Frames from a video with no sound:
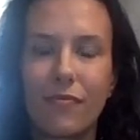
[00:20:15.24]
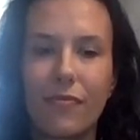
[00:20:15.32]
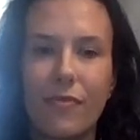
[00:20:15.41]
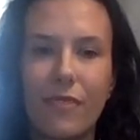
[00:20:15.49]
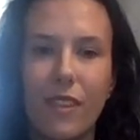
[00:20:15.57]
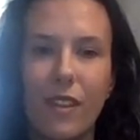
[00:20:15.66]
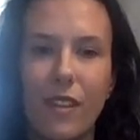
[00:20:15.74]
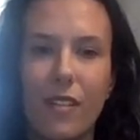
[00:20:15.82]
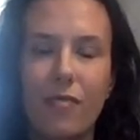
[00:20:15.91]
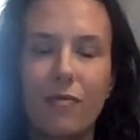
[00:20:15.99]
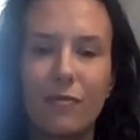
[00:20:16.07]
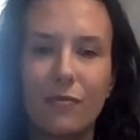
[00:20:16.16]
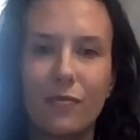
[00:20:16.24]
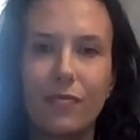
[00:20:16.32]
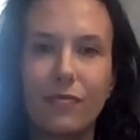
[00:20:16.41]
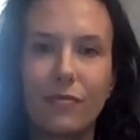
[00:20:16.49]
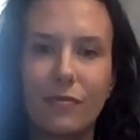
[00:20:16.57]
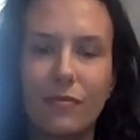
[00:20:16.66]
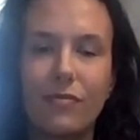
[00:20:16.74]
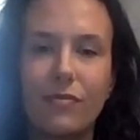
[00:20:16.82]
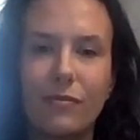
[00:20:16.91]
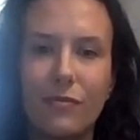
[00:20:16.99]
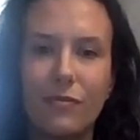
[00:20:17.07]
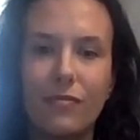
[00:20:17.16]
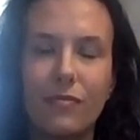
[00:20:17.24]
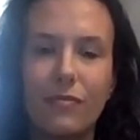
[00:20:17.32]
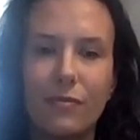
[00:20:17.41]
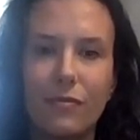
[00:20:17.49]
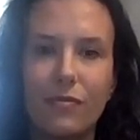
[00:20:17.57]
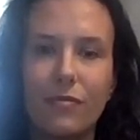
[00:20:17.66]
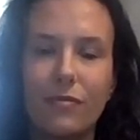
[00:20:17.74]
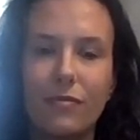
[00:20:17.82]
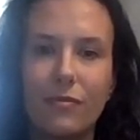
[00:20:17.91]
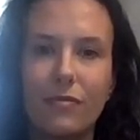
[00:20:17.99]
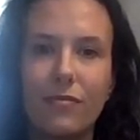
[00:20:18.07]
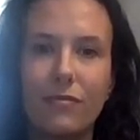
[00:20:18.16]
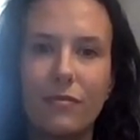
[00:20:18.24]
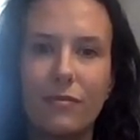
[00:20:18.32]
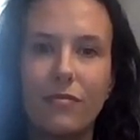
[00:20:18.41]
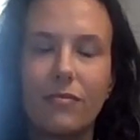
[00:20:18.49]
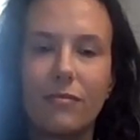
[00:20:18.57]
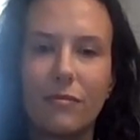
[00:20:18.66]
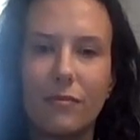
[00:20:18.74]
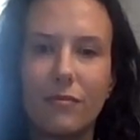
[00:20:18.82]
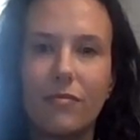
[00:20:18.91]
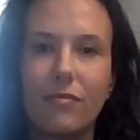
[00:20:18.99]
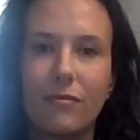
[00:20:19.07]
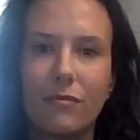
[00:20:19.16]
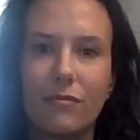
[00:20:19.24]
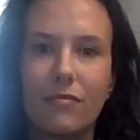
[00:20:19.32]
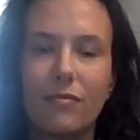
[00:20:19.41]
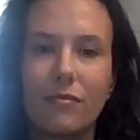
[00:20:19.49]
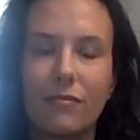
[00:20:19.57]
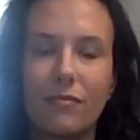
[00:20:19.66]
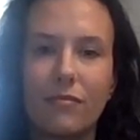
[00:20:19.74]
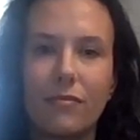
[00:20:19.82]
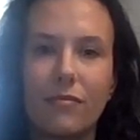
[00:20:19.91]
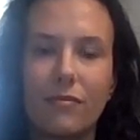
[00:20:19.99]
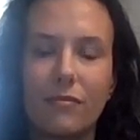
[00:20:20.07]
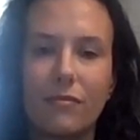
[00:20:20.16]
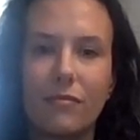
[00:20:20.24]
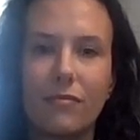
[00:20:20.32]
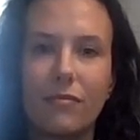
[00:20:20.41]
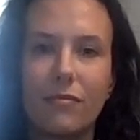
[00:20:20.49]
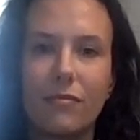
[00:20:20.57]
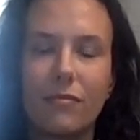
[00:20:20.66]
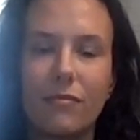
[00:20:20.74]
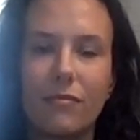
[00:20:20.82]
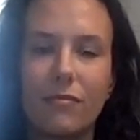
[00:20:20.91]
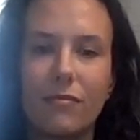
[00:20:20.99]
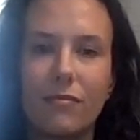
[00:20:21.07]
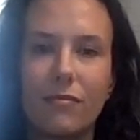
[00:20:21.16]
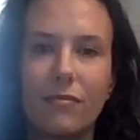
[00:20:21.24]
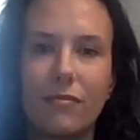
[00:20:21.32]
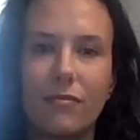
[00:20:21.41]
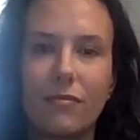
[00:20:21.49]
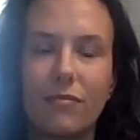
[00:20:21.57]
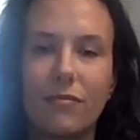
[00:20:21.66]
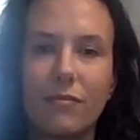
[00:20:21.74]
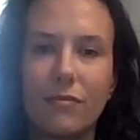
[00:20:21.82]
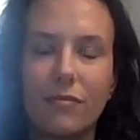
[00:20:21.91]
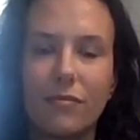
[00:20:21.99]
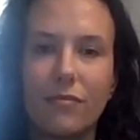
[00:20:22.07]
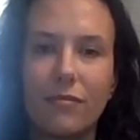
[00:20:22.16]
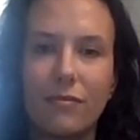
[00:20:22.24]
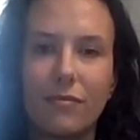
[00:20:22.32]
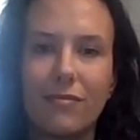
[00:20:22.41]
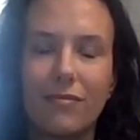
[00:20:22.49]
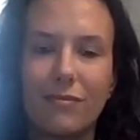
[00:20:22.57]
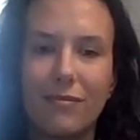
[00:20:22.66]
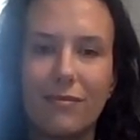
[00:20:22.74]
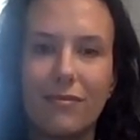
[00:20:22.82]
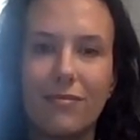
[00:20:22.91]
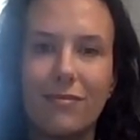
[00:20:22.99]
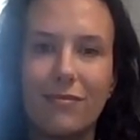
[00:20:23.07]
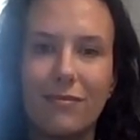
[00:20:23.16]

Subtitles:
This person isn't speaking.